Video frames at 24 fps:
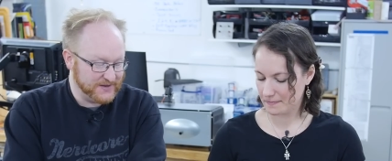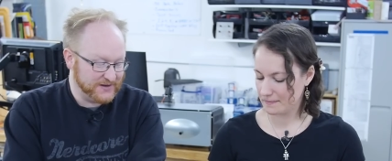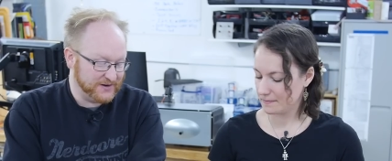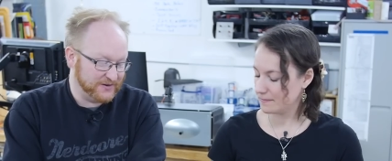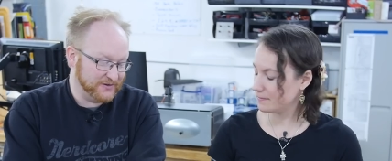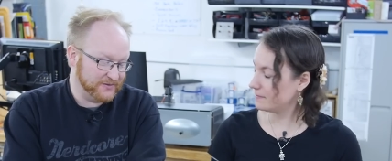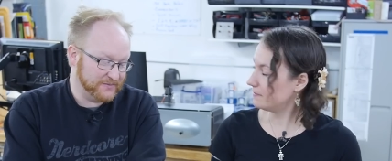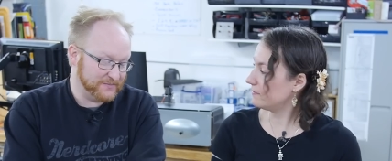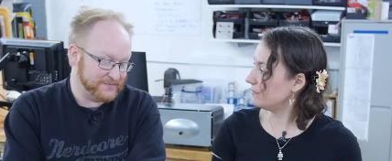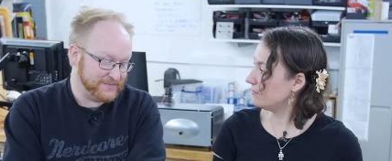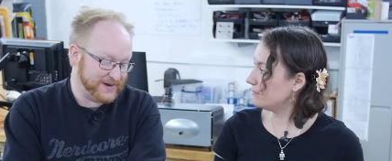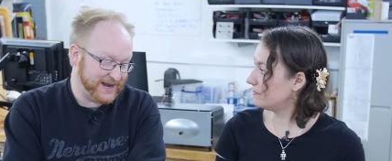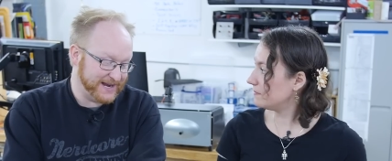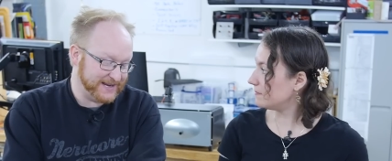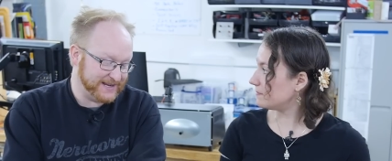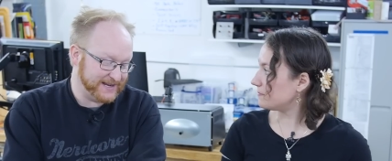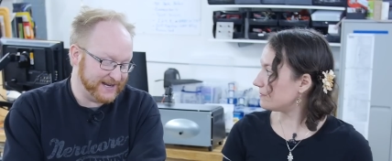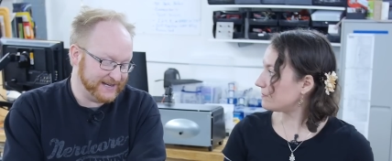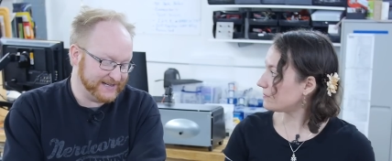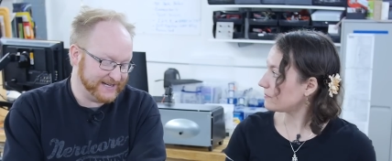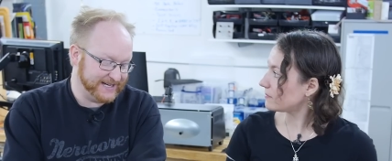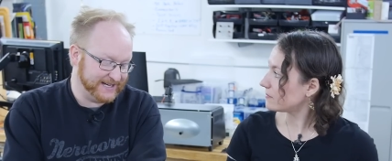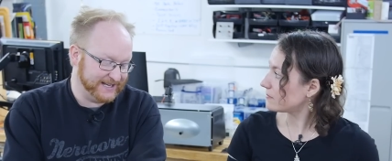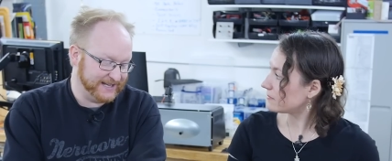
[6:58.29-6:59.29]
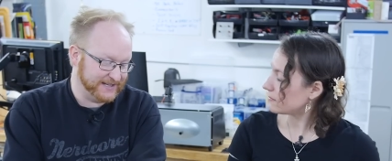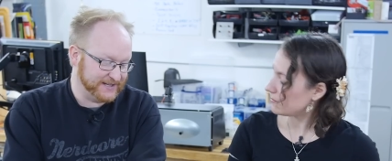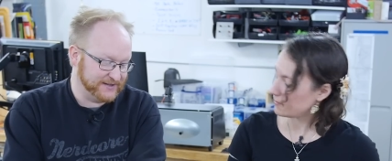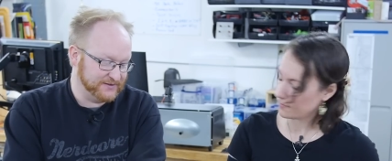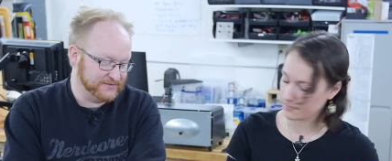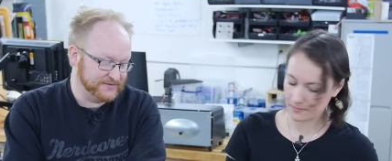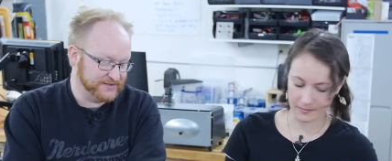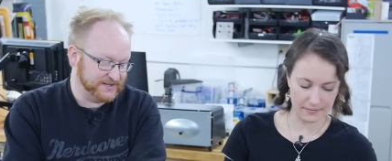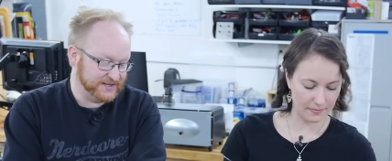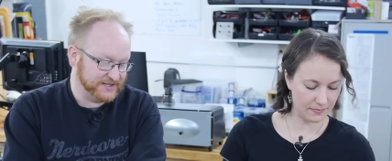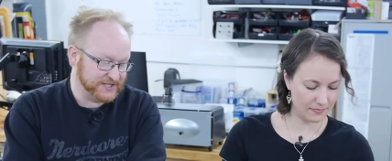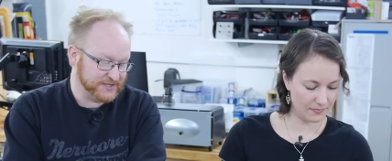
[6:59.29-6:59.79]
Speaker 1: you know, I, I kind of like
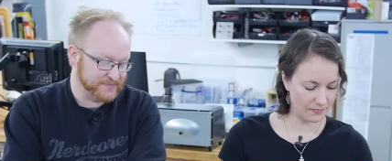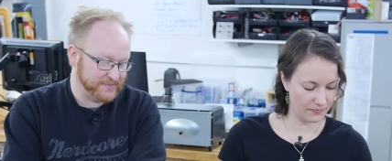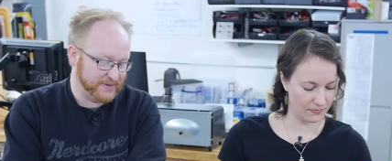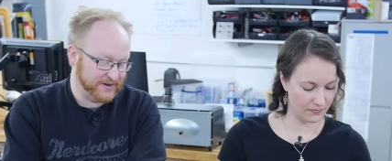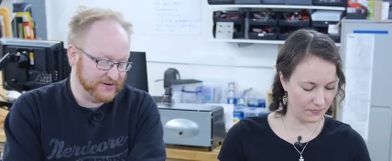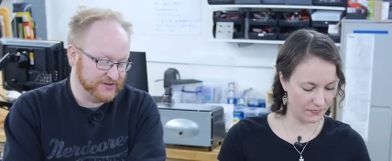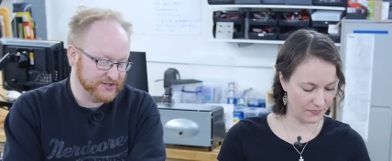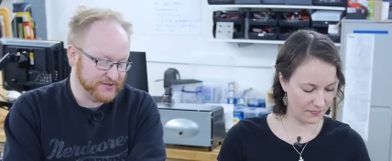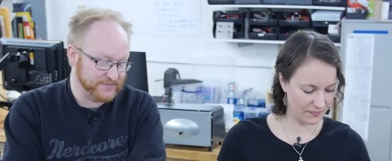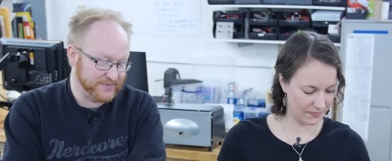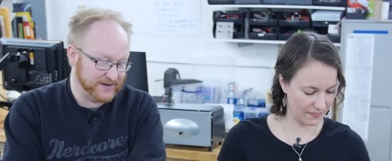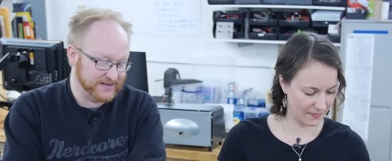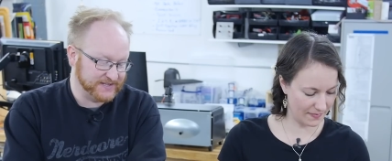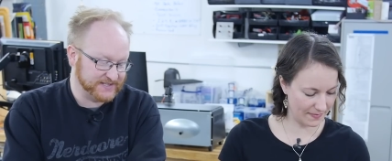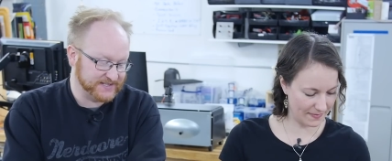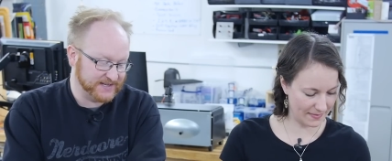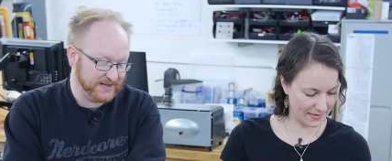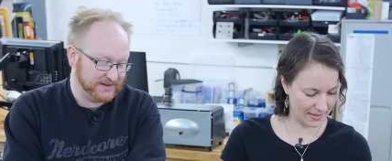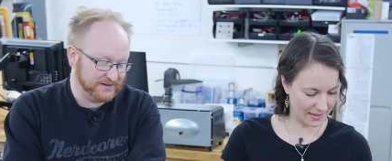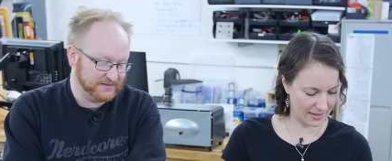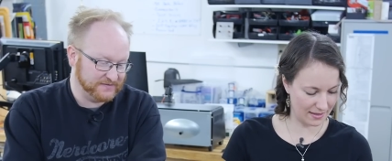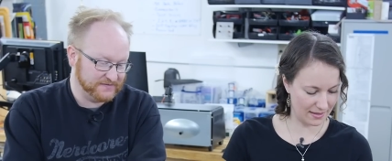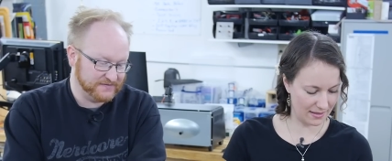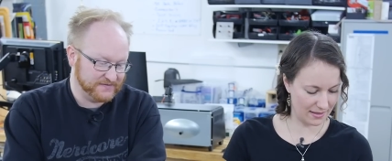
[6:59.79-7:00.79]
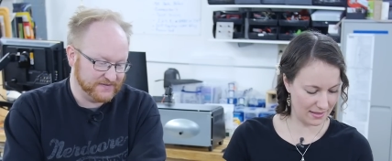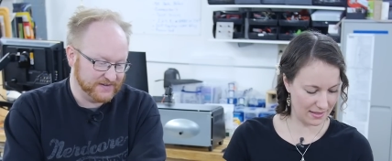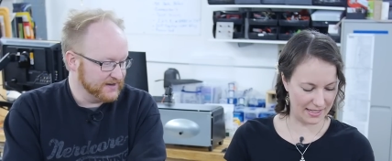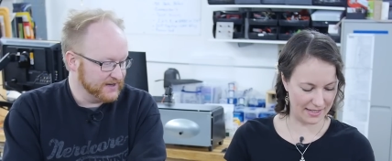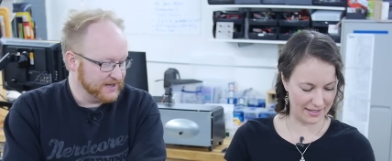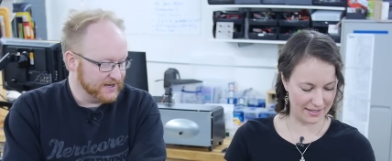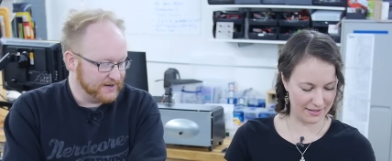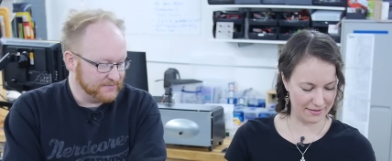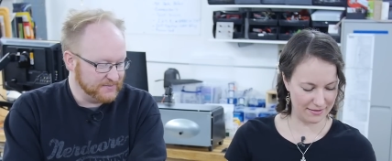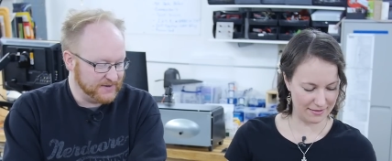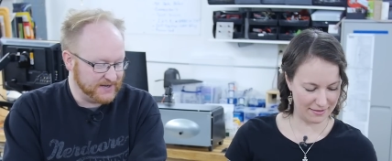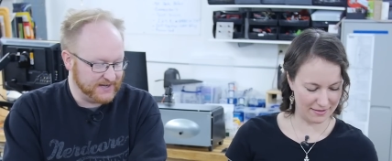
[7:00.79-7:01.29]
using a sponge myself.
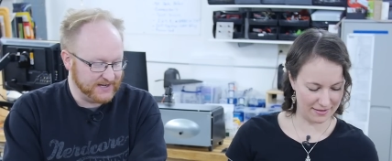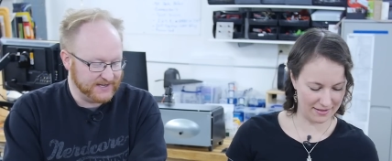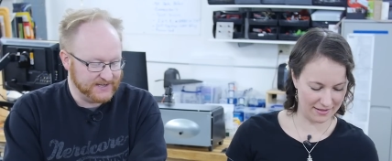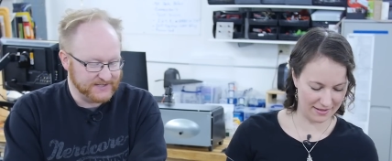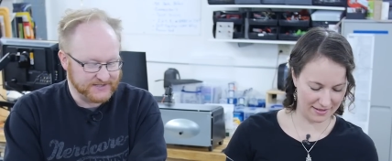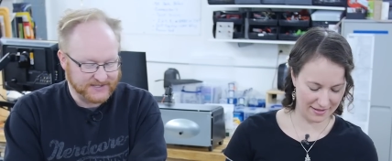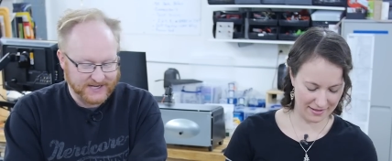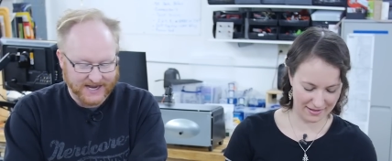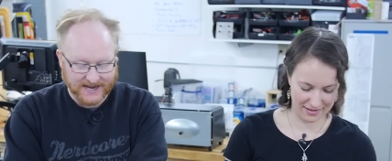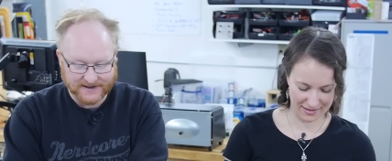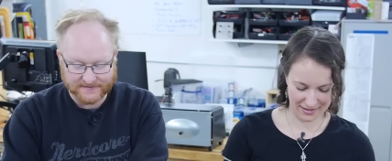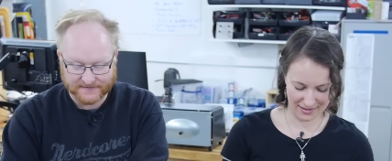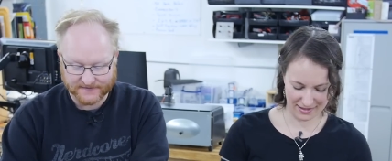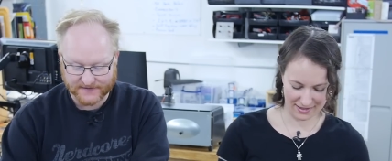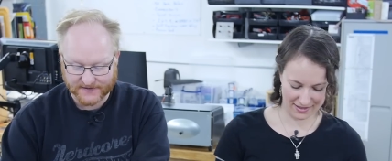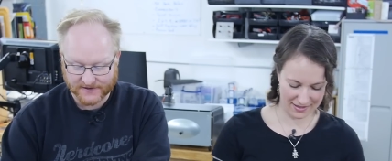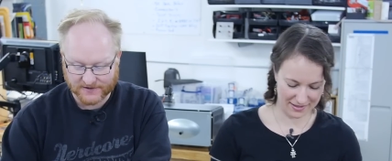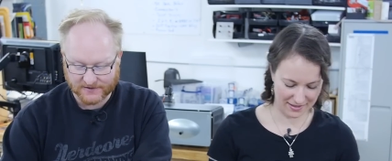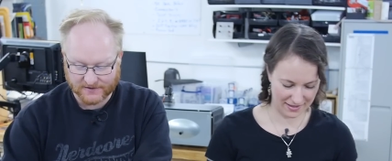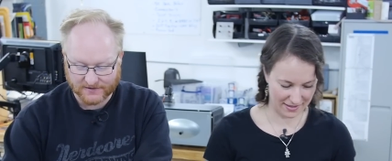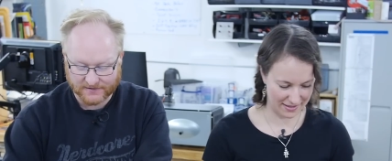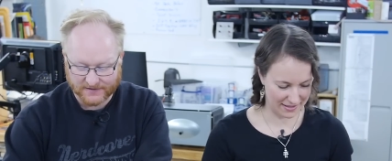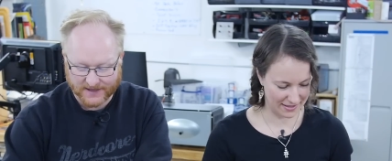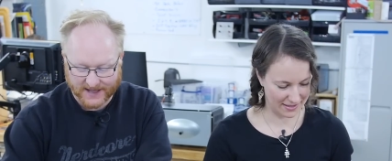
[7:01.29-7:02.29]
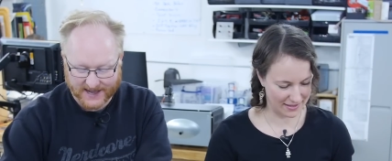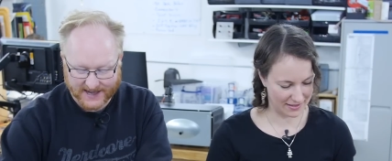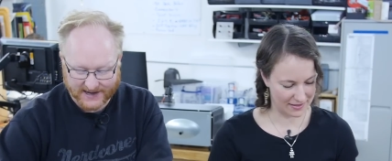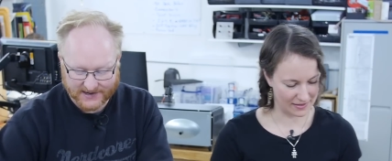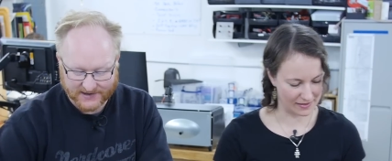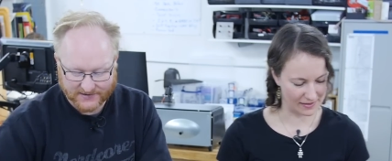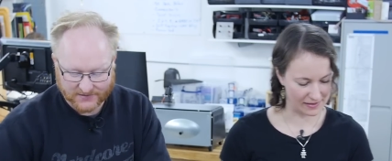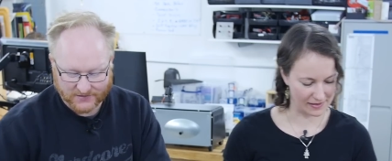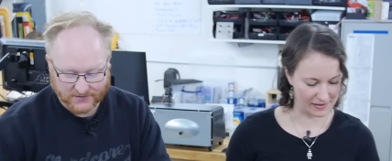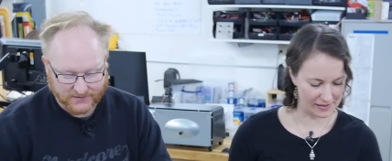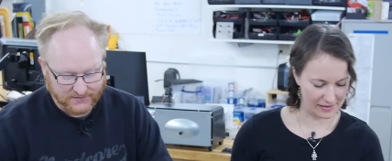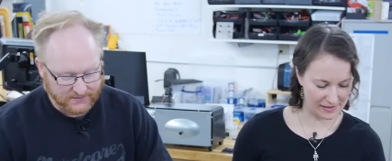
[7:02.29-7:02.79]
Yeah. Because I feel
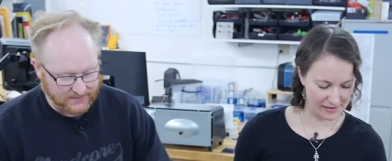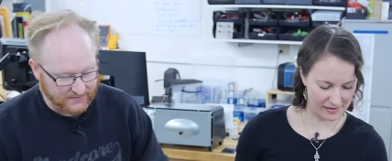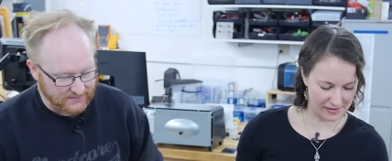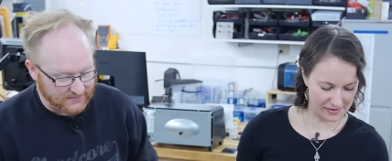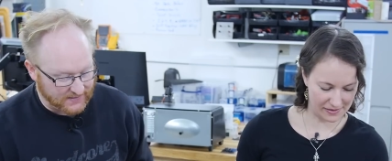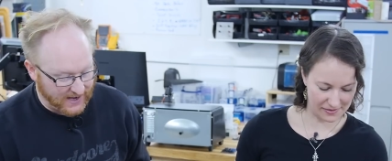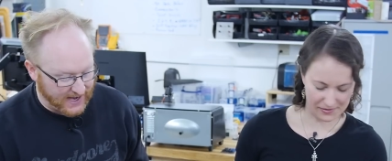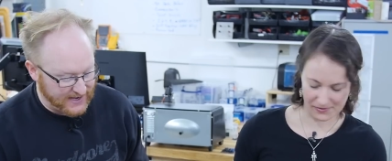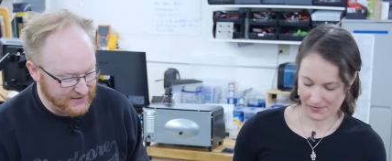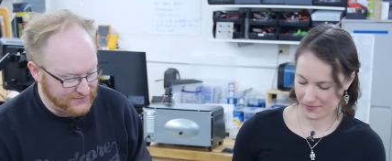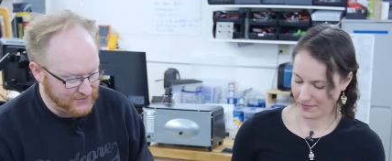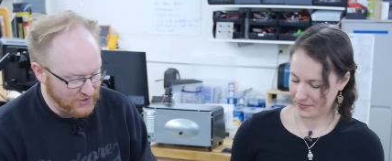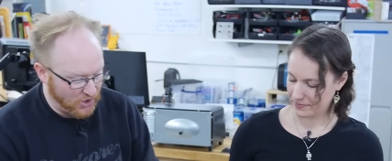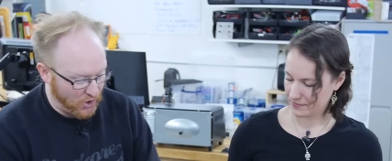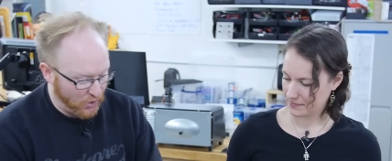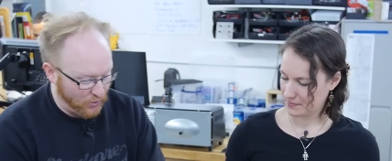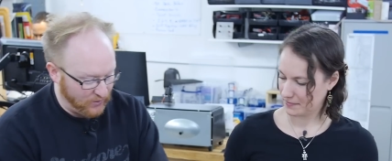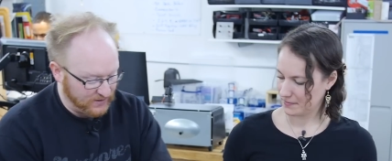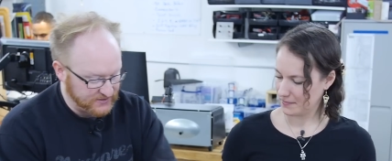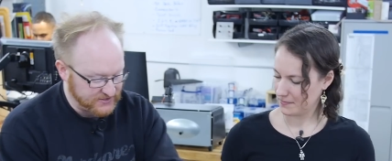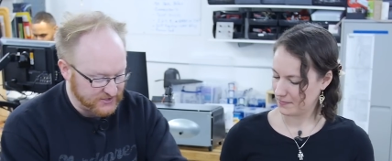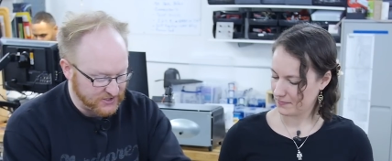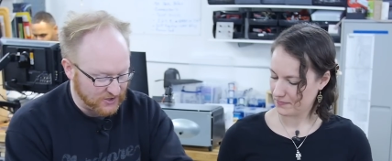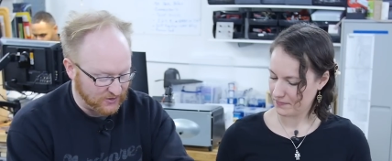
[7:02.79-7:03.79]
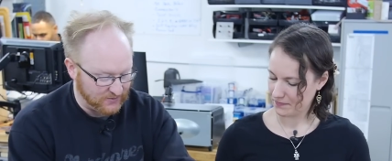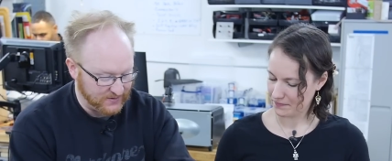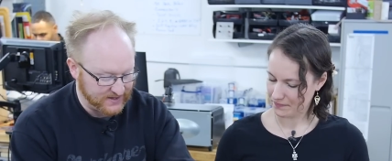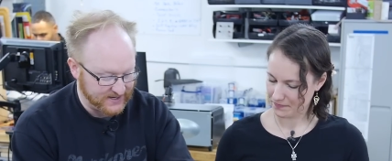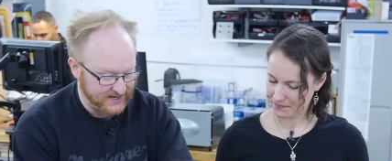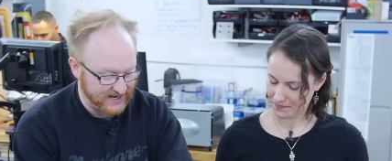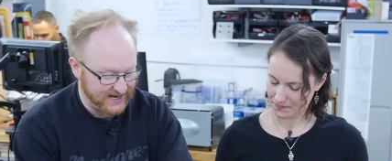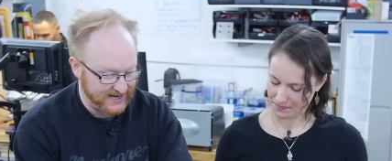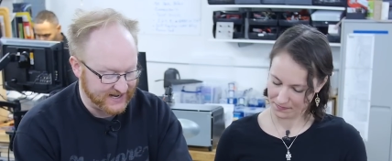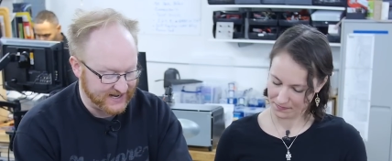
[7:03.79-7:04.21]
that I know what's going